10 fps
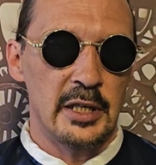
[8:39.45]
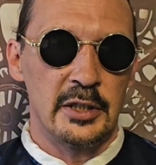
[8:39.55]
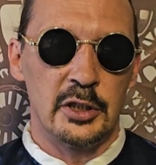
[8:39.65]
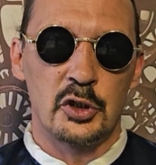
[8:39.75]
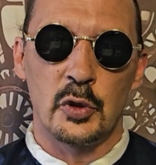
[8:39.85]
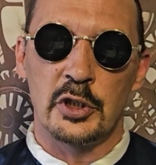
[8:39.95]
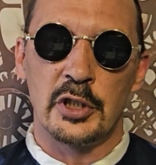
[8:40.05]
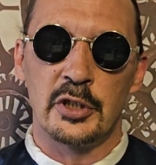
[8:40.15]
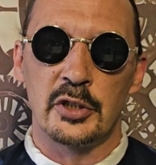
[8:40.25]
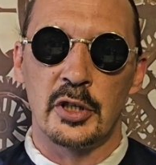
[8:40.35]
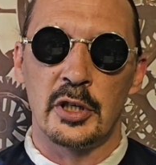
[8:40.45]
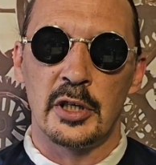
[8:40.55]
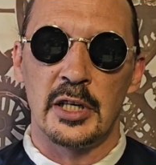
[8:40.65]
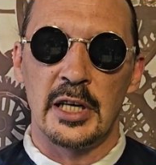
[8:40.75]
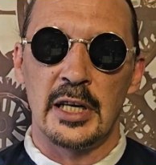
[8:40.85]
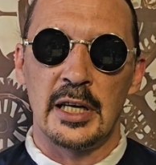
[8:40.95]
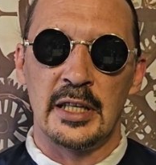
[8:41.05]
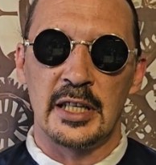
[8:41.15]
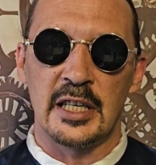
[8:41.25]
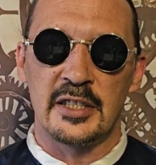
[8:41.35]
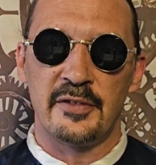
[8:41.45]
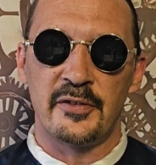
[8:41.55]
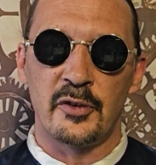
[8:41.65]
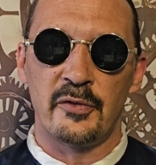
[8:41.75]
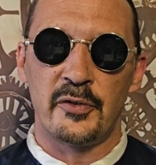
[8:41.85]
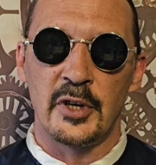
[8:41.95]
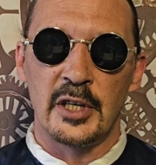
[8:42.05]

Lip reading: These twitches are indicative of